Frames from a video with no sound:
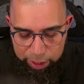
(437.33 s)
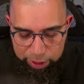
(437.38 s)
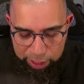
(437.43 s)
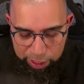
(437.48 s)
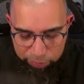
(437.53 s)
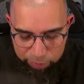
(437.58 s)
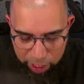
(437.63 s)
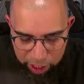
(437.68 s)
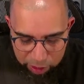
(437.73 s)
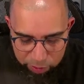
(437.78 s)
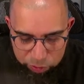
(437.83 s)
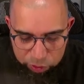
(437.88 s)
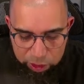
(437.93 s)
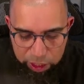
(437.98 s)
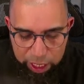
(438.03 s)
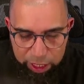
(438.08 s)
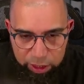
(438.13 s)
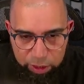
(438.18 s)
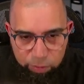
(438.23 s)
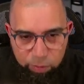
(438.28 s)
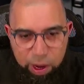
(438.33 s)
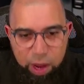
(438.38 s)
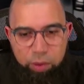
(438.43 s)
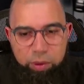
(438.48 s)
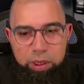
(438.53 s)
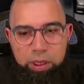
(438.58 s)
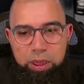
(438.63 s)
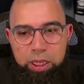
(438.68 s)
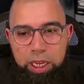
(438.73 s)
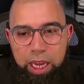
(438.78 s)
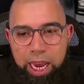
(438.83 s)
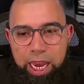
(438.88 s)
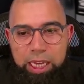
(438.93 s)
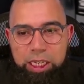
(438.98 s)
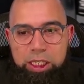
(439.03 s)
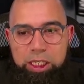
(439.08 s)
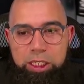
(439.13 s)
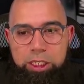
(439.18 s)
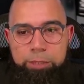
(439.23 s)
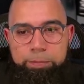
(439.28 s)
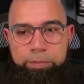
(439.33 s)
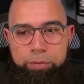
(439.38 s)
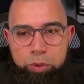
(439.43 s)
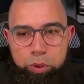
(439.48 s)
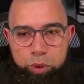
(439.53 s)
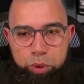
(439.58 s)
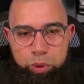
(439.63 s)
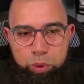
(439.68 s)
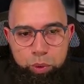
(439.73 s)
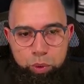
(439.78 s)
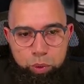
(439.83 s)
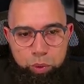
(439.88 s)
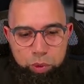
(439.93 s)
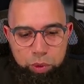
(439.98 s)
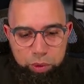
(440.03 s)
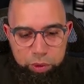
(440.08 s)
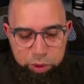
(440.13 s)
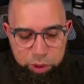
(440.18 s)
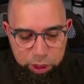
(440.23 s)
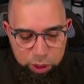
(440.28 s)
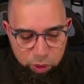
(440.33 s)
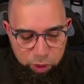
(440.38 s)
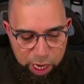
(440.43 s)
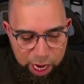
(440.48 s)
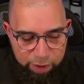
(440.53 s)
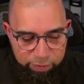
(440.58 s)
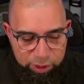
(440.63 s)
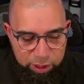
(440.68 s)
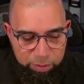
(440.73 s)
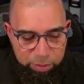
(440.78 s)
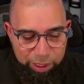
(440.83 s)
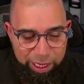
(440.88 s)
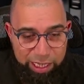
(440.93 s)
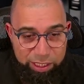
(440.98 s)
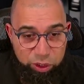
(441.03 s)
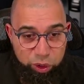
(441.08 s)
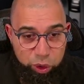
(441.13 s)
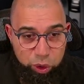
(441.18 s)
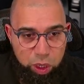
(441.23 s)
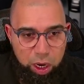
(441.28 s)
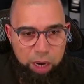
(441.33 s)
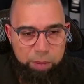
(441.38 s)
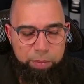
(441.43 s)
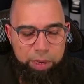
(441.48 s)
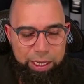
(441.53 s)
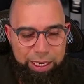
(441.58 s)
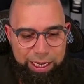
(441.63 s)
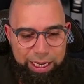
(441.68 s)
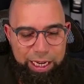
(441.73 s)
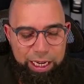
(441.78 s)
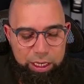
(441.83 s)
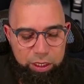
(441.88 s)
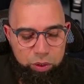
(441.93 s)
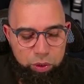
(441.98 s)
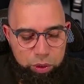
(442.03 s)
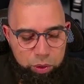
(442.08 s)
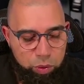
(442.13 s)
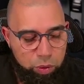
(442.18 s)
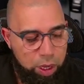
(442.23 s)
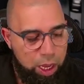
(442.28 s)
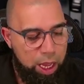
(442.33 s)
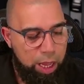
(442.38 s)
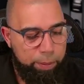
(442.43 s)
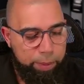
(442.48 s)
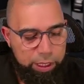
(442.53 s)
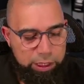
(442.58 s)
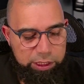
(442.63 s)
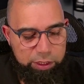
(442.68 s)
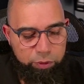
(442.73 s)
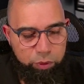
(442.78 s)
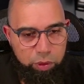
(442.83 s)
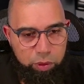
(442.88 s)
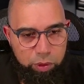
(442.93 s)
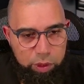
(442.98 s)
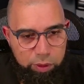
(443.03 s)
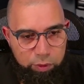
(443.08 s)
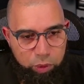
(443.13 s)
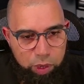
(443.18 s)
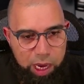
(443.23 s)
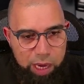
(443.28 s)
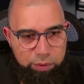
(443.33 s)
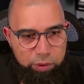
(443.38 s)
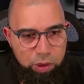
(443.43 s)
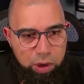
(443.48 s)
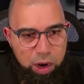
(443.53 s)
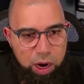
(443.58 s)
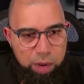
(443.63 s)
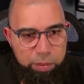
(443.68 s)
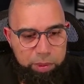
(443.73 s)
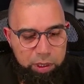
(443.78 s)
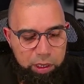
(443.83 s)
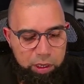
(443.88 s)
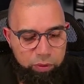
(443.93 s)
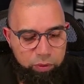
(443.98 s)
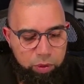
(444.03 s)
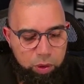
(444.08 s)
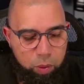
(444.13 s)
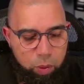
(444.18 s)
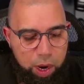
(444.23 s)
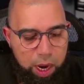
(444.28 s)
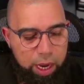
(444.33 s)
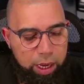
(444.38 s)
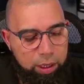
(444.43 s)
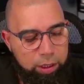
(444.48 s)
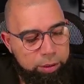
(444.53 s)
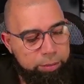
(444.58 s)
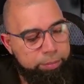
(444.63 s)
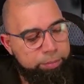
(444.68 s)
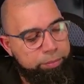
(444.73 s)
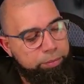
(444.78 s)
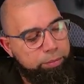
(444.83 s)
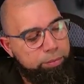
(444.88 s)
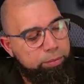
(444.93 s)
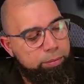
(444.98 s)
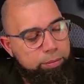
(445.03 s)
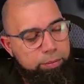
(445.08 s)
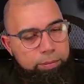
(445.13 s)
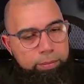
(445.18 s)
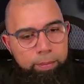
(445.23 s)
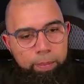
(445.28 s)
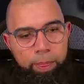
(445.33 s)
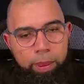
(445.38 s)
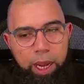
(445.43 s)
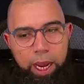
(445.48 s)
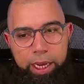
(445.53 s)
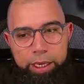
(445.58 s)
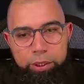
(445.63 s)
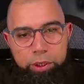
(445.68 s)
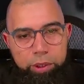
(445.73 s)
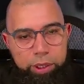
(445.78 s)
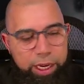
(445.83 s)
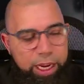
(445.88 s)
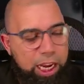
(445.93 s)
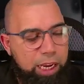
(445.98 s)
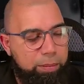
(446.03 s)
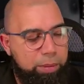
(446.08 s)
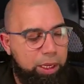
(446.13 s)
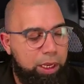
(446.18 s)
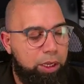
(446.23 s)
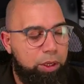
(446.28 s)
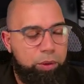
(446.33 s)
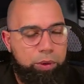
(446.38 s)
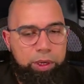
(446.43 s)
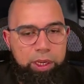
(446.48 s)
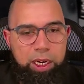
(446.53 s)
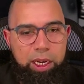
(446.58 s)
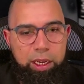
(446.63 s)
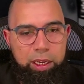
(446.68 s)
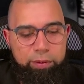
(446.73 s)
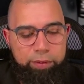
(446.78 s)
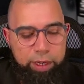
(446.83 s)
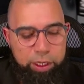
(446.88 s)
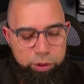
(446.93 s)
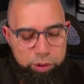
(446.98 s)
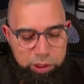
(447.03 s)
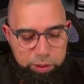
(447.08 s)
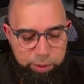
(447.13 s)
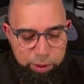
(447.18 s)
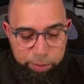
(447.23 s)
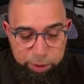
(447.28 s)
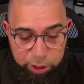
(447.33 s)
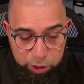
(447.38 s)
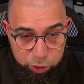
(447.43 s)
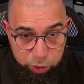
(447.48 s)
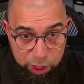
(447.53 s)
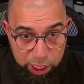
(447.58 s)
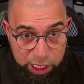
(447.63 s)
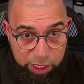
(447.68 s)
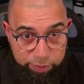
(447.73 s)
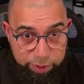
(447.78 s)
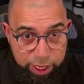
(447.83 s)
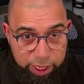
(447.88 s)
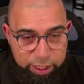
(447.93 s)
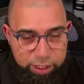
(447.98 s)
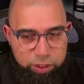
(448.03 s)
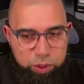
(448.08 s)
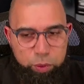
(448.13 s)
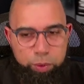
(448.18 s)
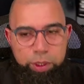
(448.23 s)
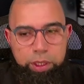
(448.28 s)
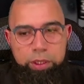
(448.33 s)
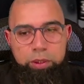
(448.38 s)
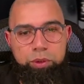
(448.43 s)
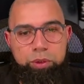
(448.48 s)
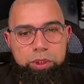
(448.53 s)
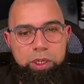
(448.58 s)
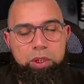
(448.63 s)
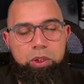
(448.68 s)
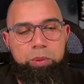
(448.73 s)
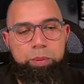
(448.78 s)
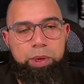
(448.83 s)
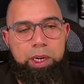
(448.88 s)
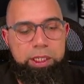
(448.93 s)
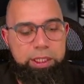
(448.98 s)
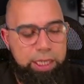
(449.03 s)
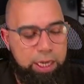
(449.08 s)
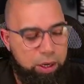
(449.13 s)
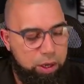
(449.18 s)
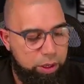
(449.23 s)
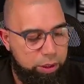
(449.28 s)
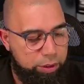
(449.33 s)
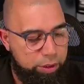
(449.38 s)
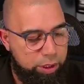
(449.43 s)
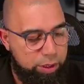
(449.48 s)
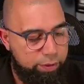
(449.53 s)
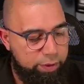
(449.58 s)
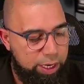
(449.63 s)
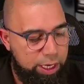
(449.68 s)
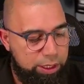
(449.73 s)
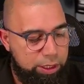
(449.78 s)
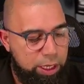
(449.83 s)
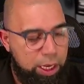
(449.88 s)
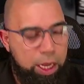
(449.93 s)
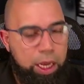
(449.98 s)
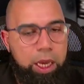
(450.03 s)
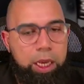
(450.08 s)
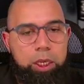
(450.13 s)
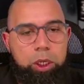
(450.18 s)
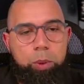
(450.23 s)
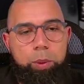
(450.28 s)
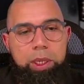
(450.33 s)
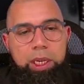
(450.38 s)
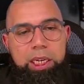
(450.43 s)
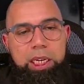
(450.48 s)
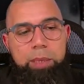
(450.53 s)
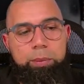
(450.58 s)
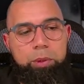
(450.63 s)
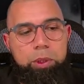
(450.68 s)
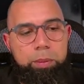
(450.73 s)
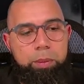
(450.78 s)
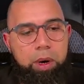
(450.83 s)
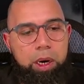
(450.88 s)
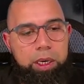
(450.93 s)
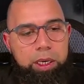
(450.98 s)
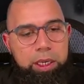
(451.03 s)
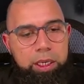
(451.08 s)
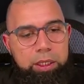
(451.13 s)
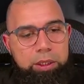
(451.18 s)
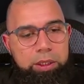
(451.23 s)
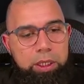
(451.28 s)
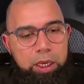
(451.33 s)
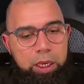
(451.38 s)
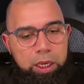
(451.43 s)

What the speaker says: They've kind of slightly rounded the edges to, you know, have them less sharp and dig into you, because if you have your arm here for a while and you're gaming, you're gonna eventually be, because you kind of get into it and you start to press down on your device, you will end up with markings.